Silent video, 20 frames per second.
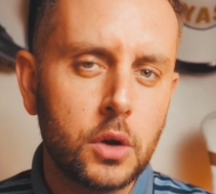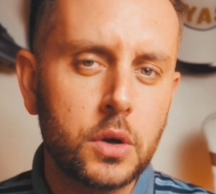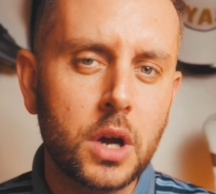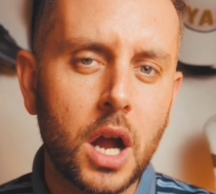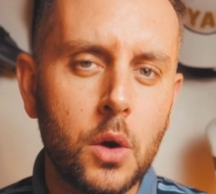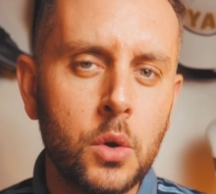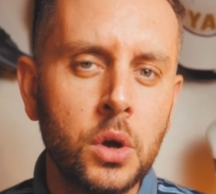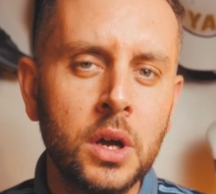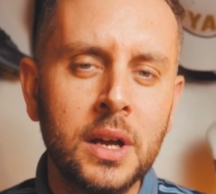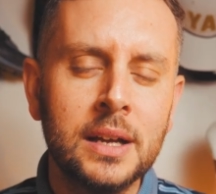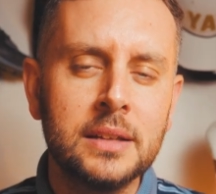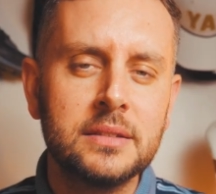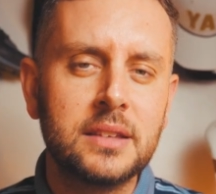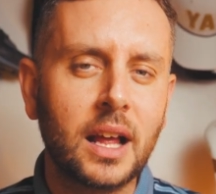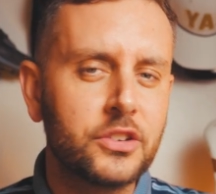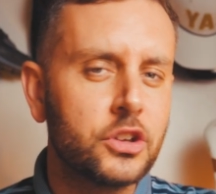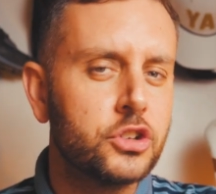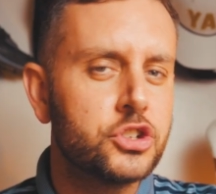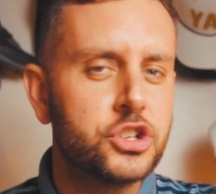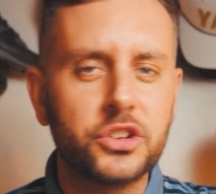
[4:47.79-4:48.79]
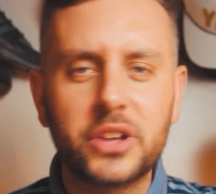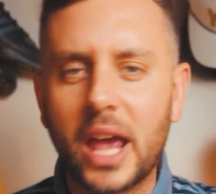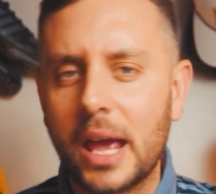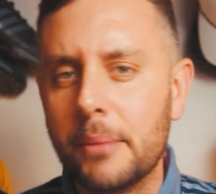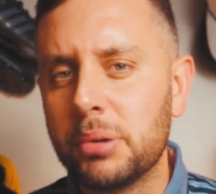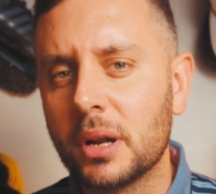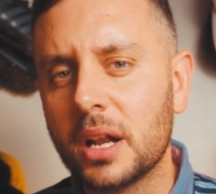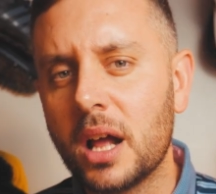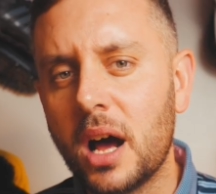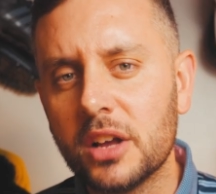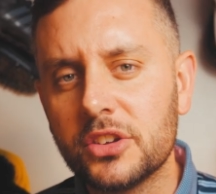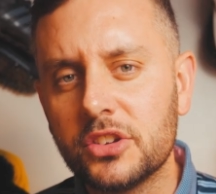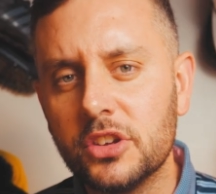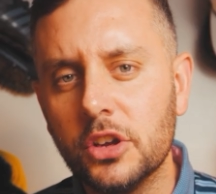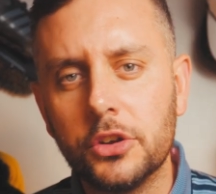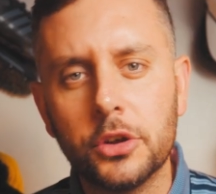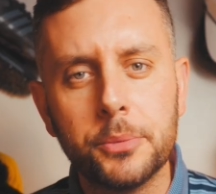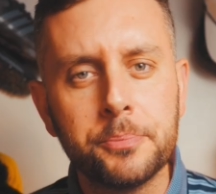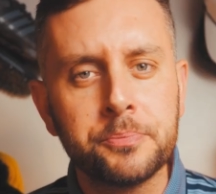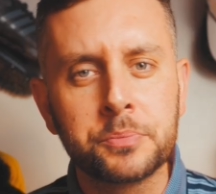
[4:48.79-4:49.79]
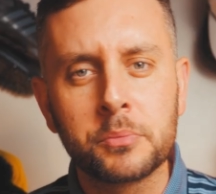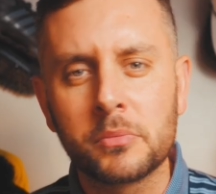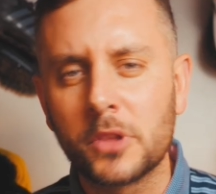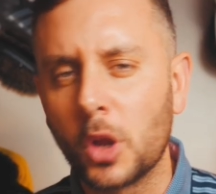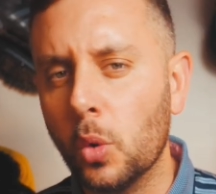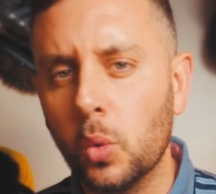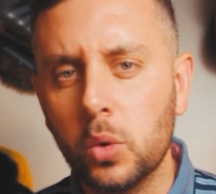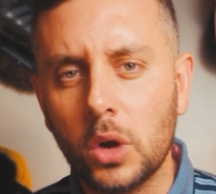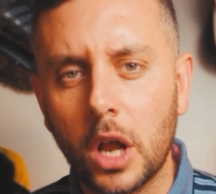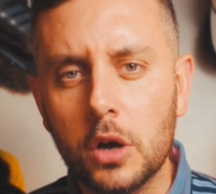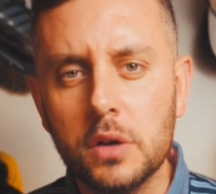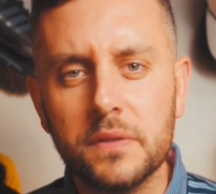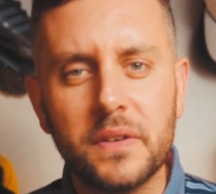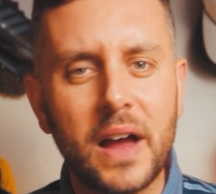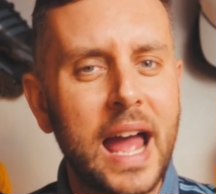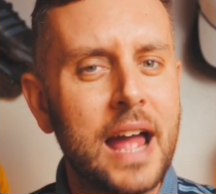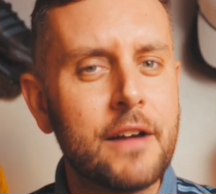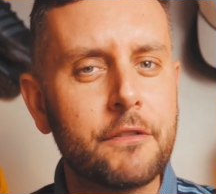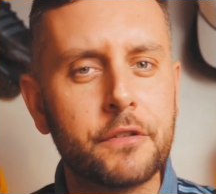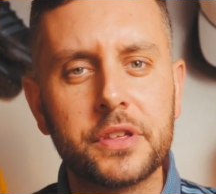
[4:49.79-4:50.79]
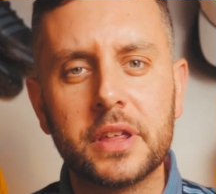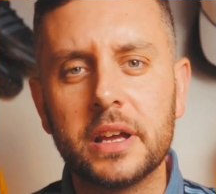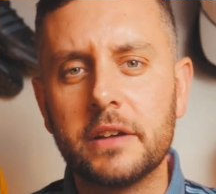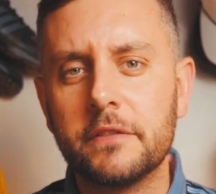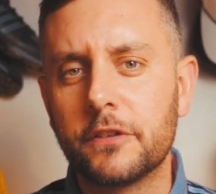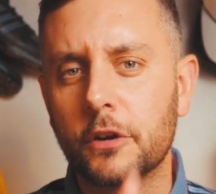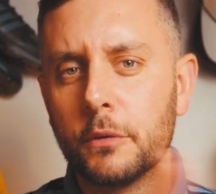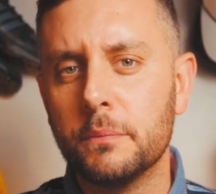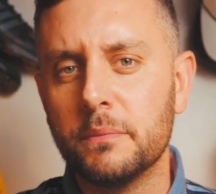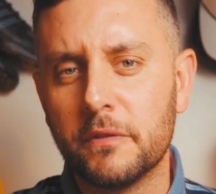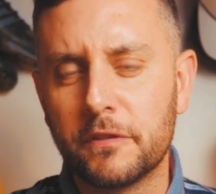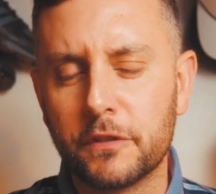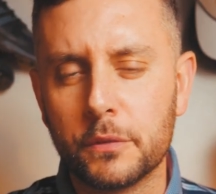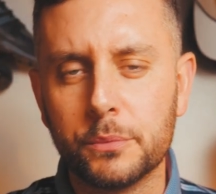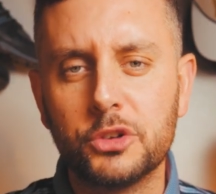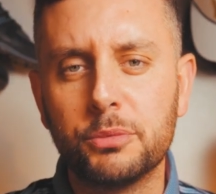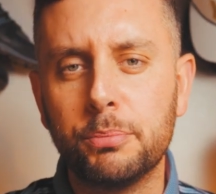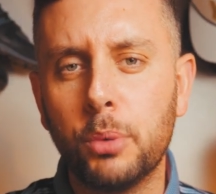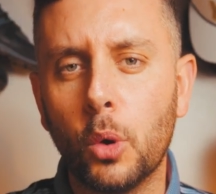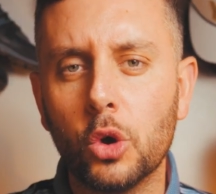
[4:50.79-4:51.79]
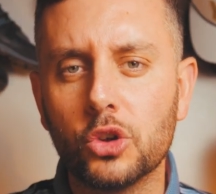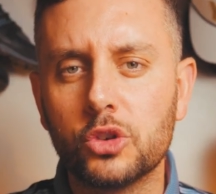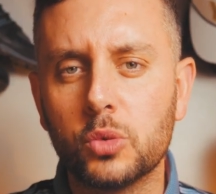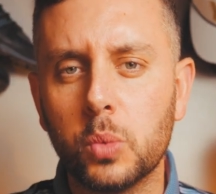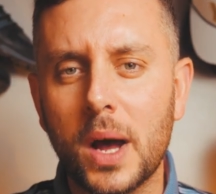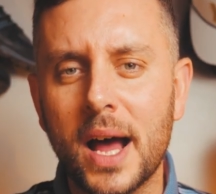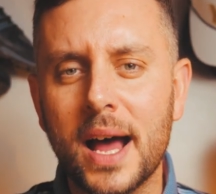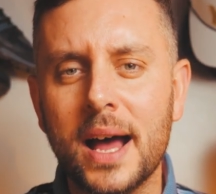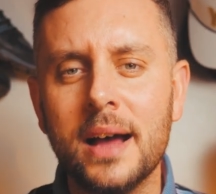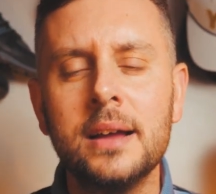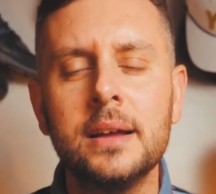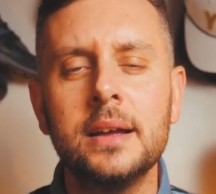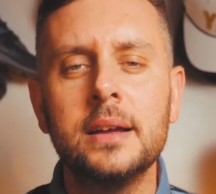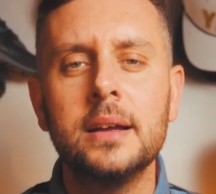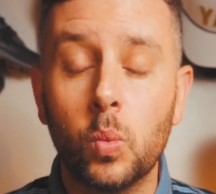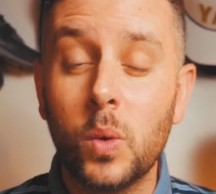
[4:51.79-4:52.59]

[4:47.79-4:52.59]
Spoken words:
logo doesn't just get plastered all over everything from sportswear.